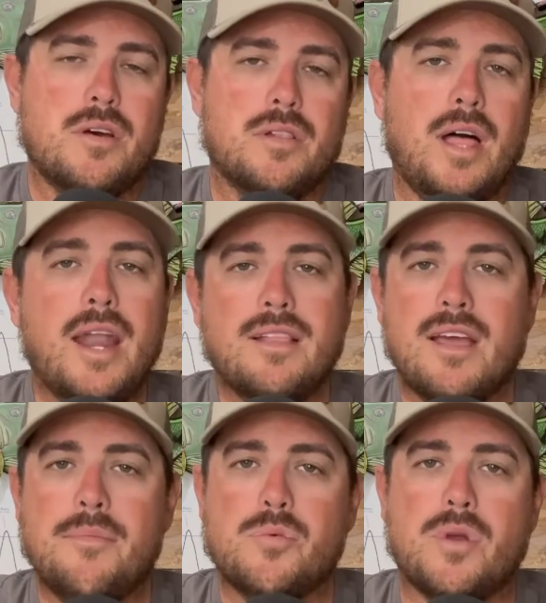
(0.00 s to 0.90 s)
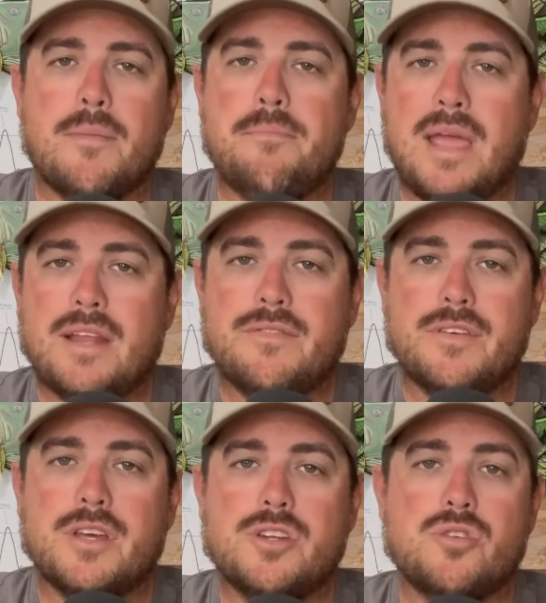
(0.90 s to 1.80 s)
a lot of times when a bait
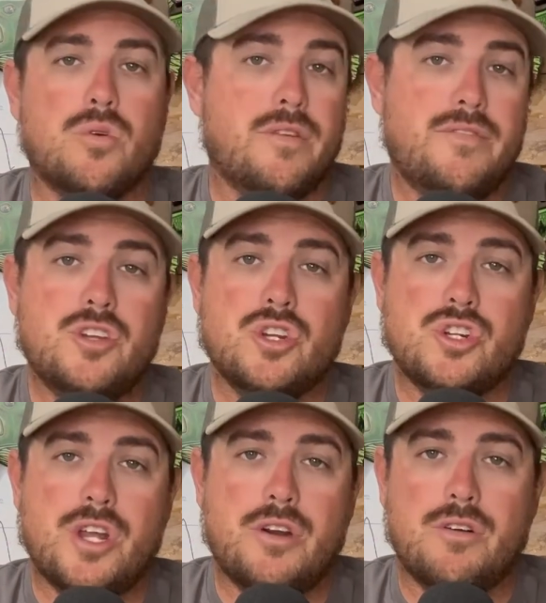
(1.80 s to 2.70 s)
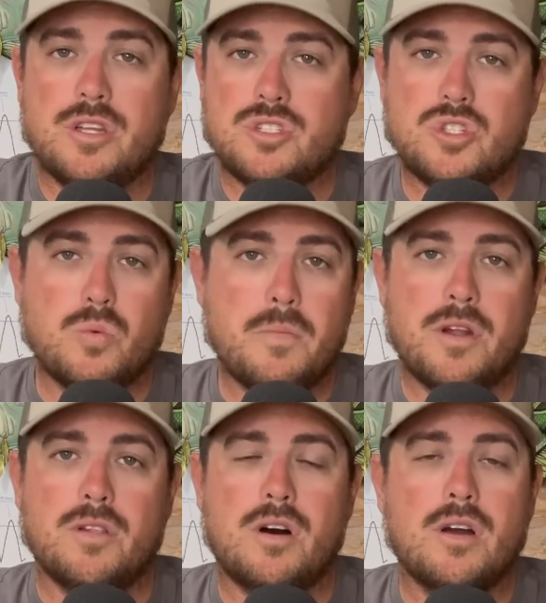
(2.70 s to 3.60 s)
fish or a fish in general is swimming
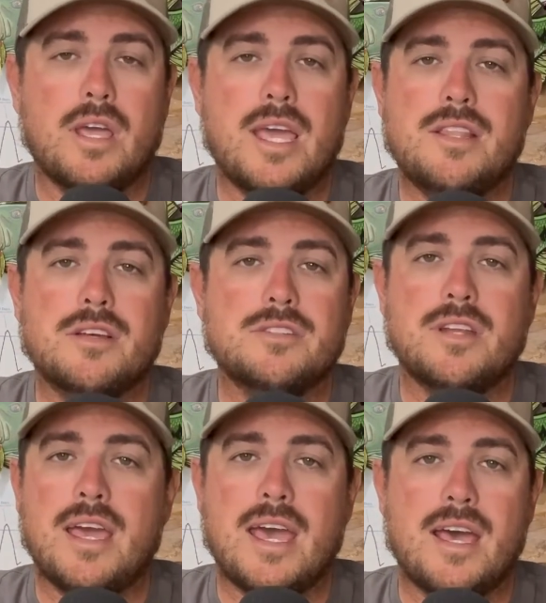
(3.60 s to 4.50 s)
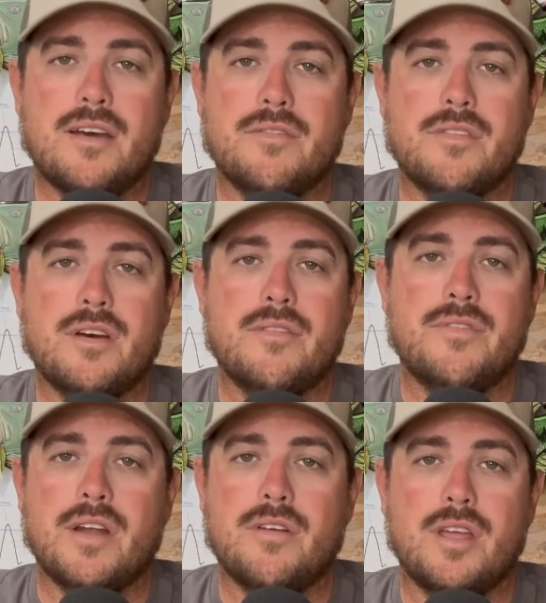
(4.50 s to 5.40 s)
along, it doesn't have a
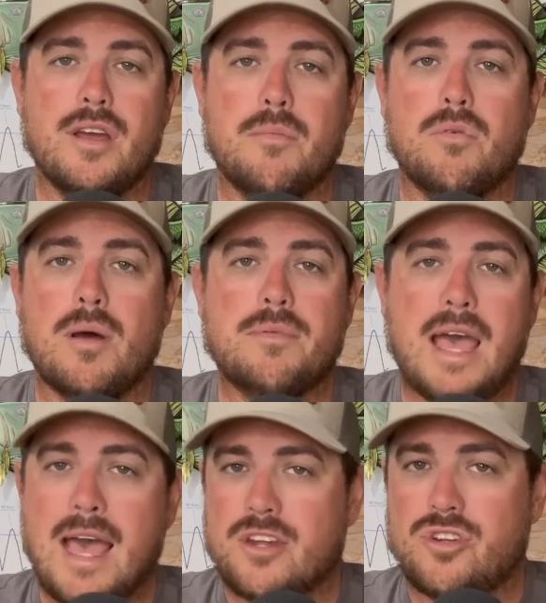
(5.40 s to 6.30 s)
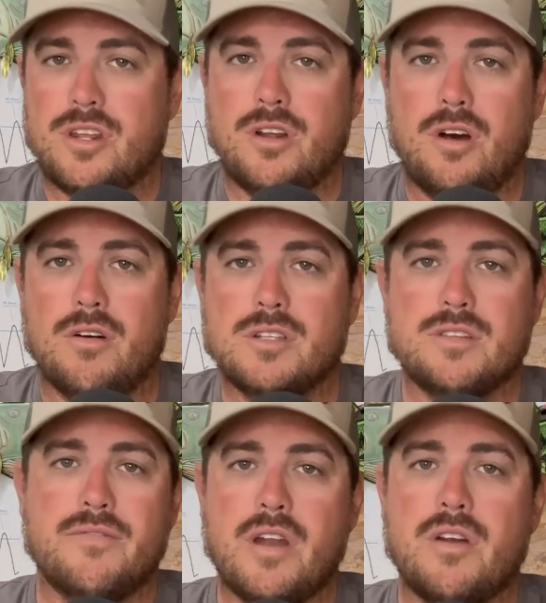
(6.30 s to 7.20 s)
very abrupt action at all. It's
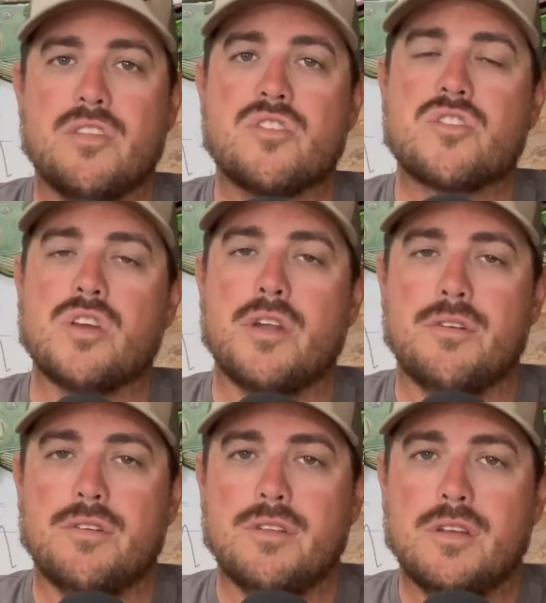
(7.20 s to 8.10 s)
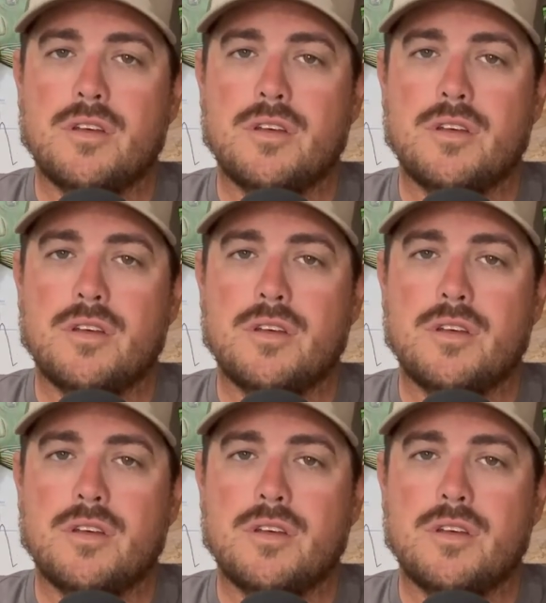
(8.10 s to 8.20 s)
a very subtle